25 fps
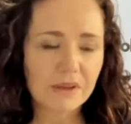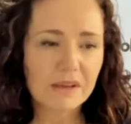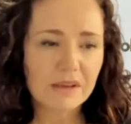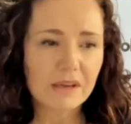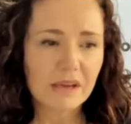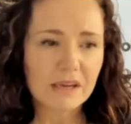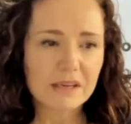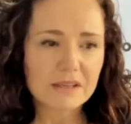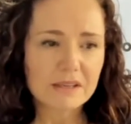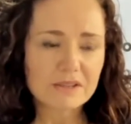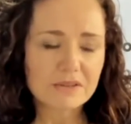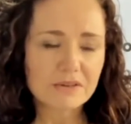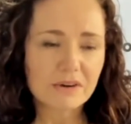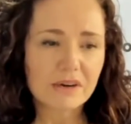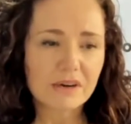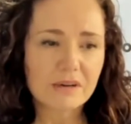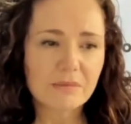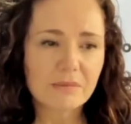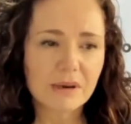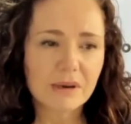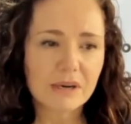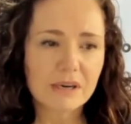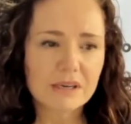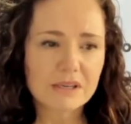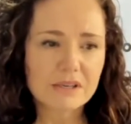Our
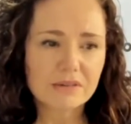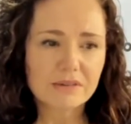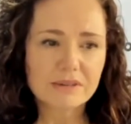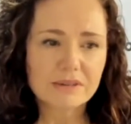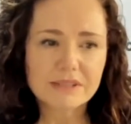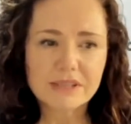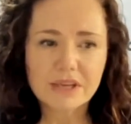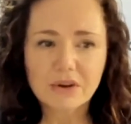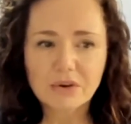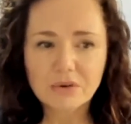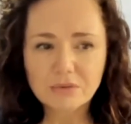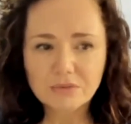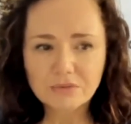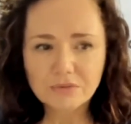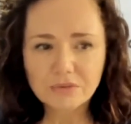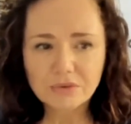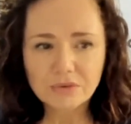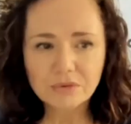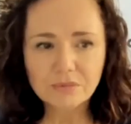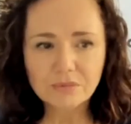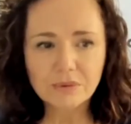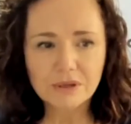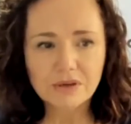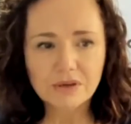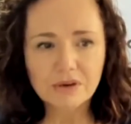strata manager is
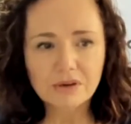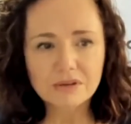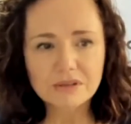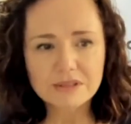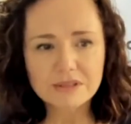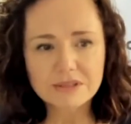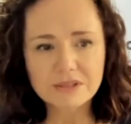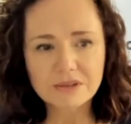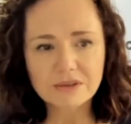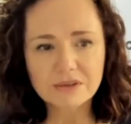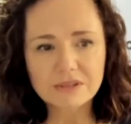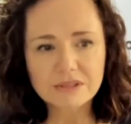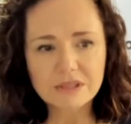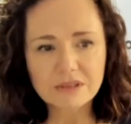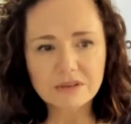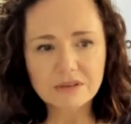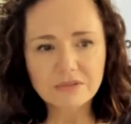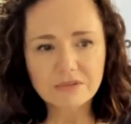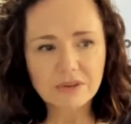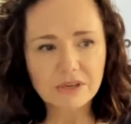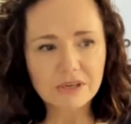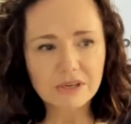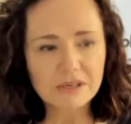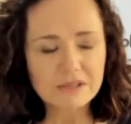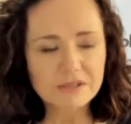helpful but not
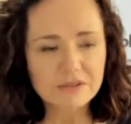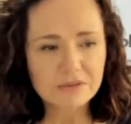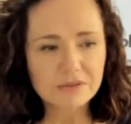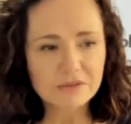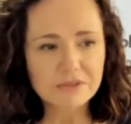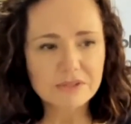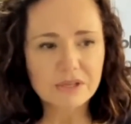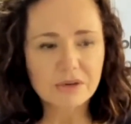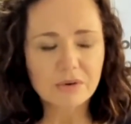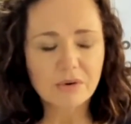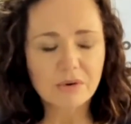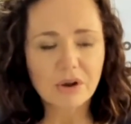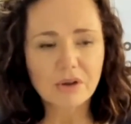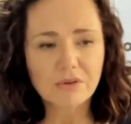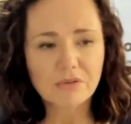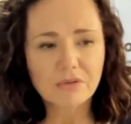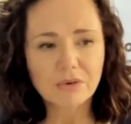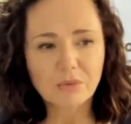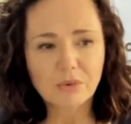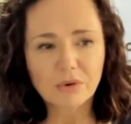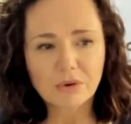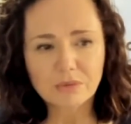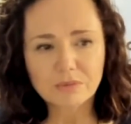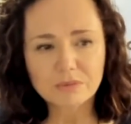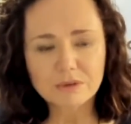assertive and is also
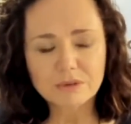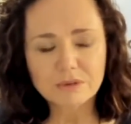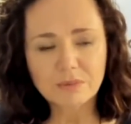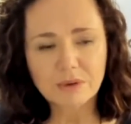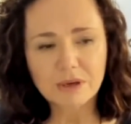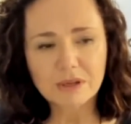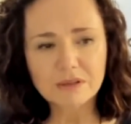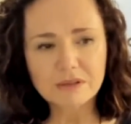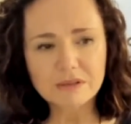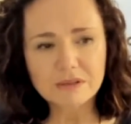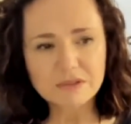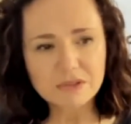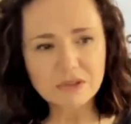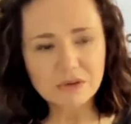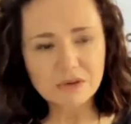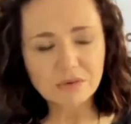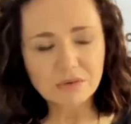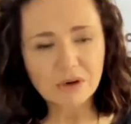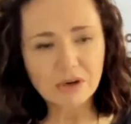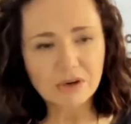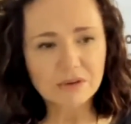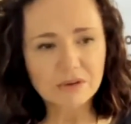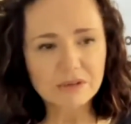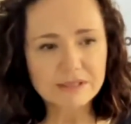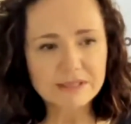overwhelmed by this new
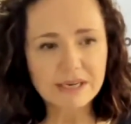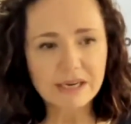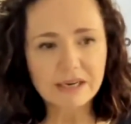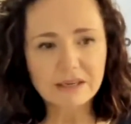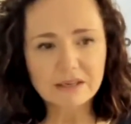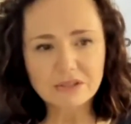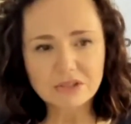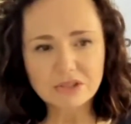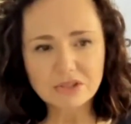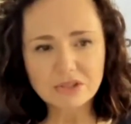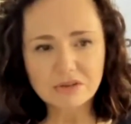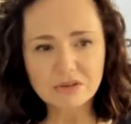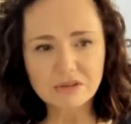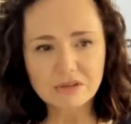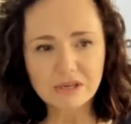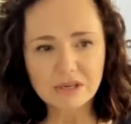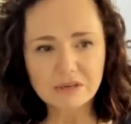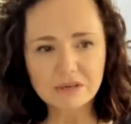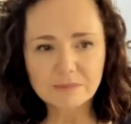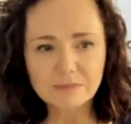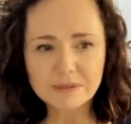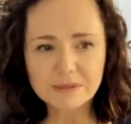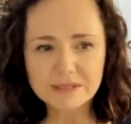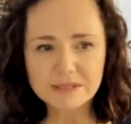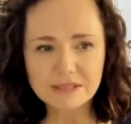owner's attitude
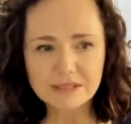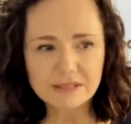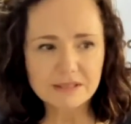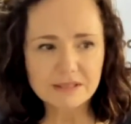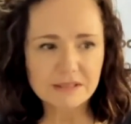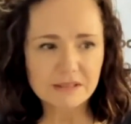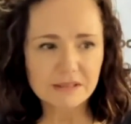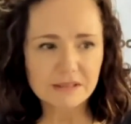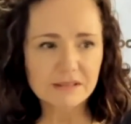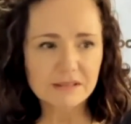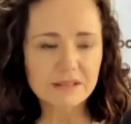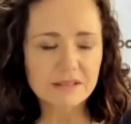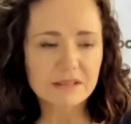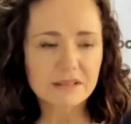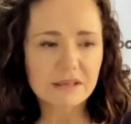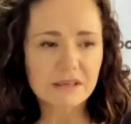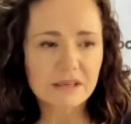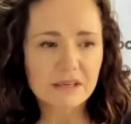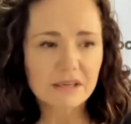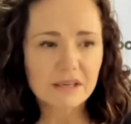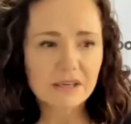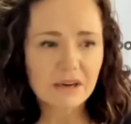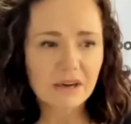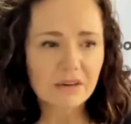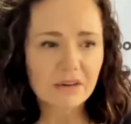and persistence.
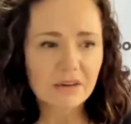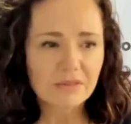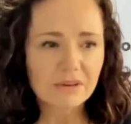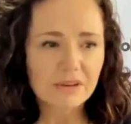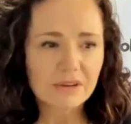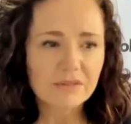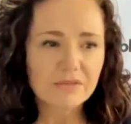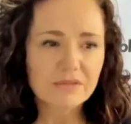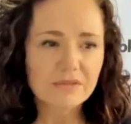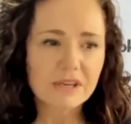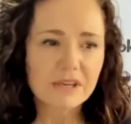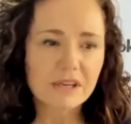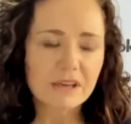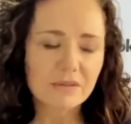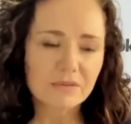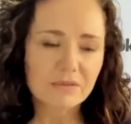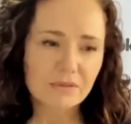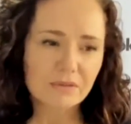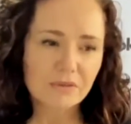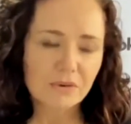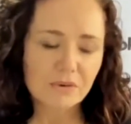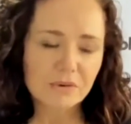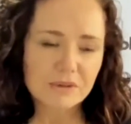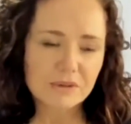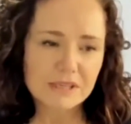I've lived here for
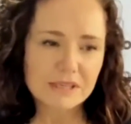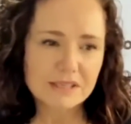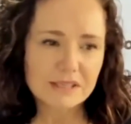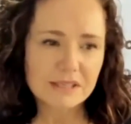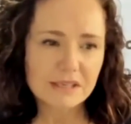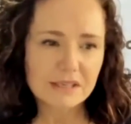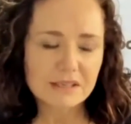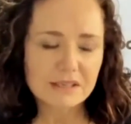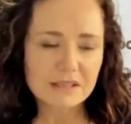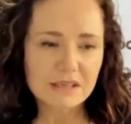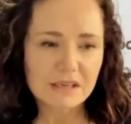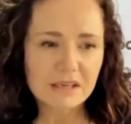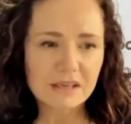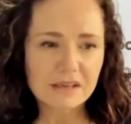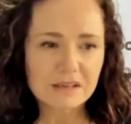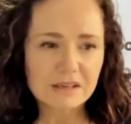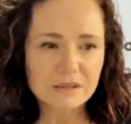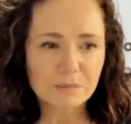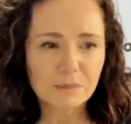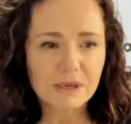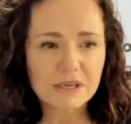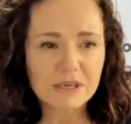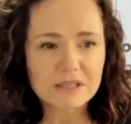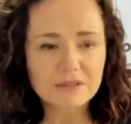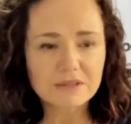46 years
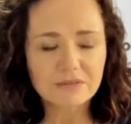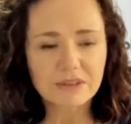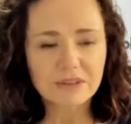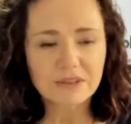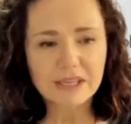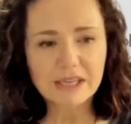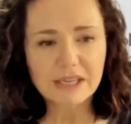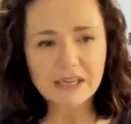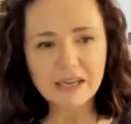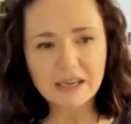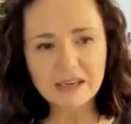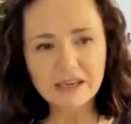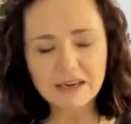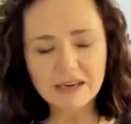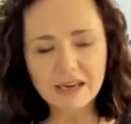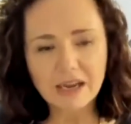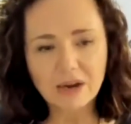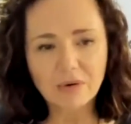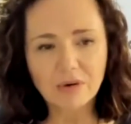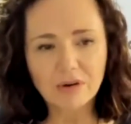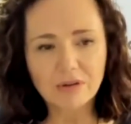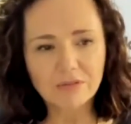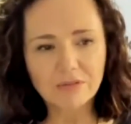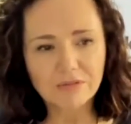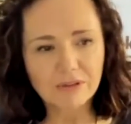peacefully and
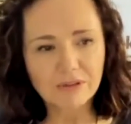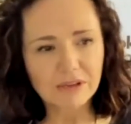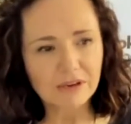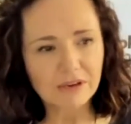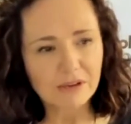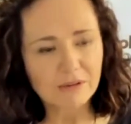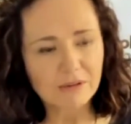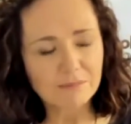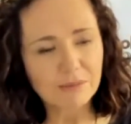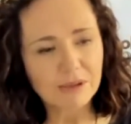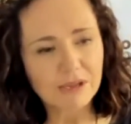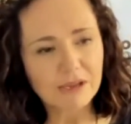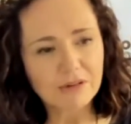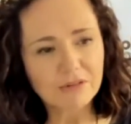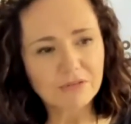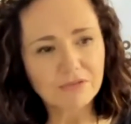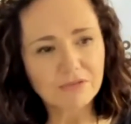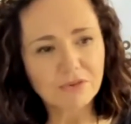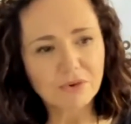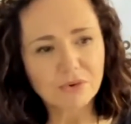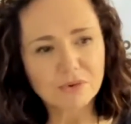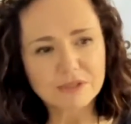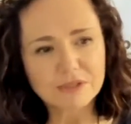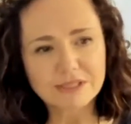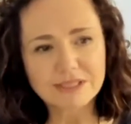now I feel I'm being
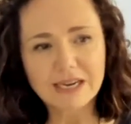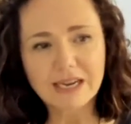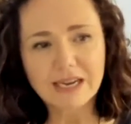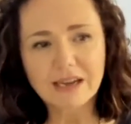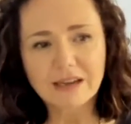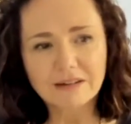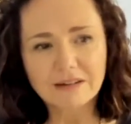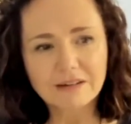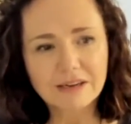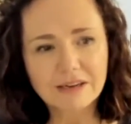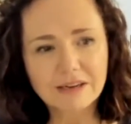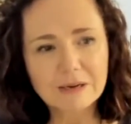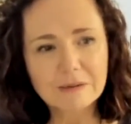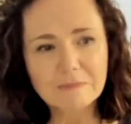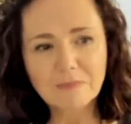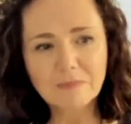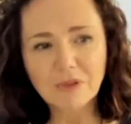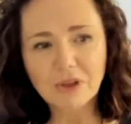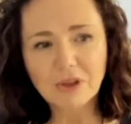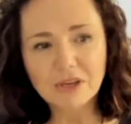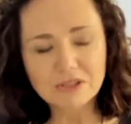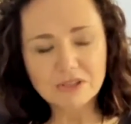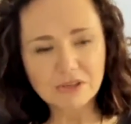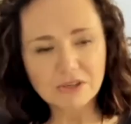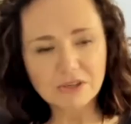forced out.
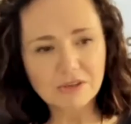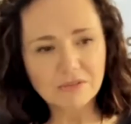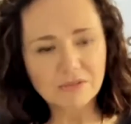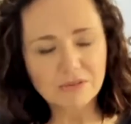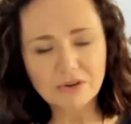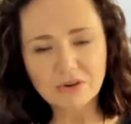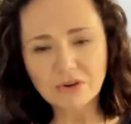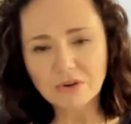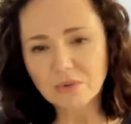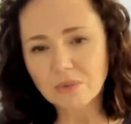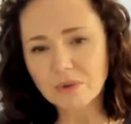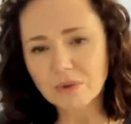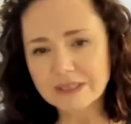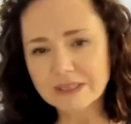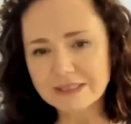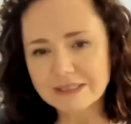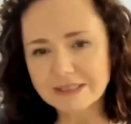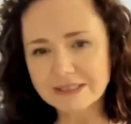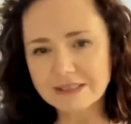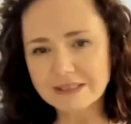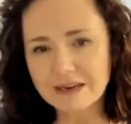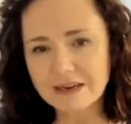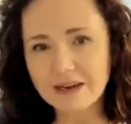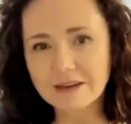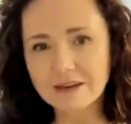I don't even know where to
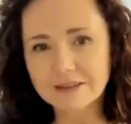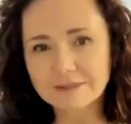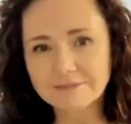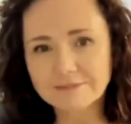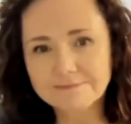start.